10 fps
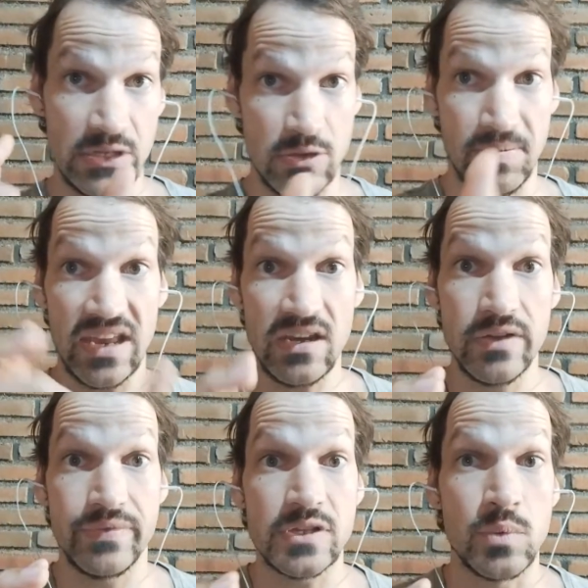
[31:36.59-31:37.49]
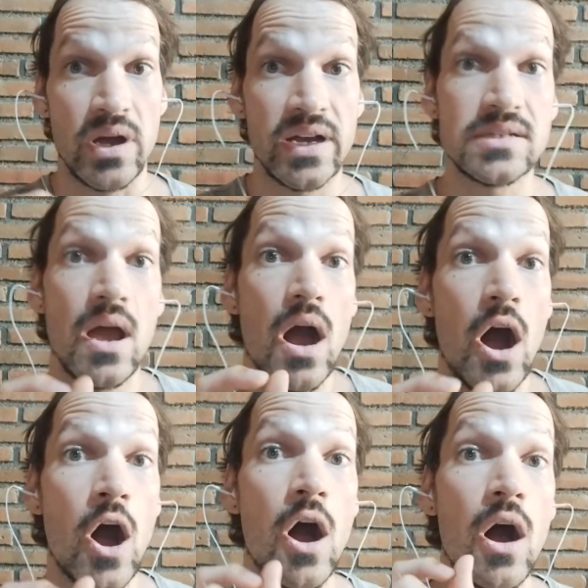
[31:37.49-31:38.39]
at the beginning of this word
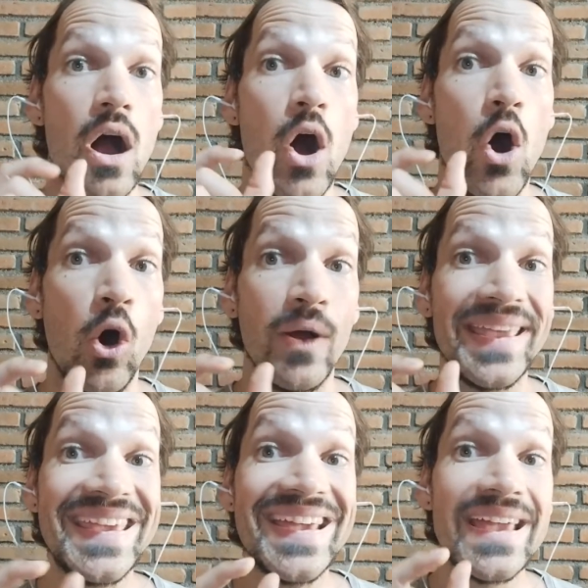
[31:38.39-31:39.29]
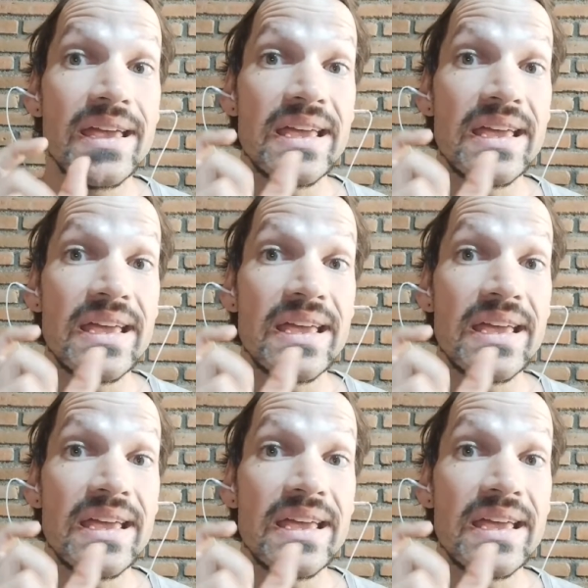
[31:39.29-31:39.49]
are oi,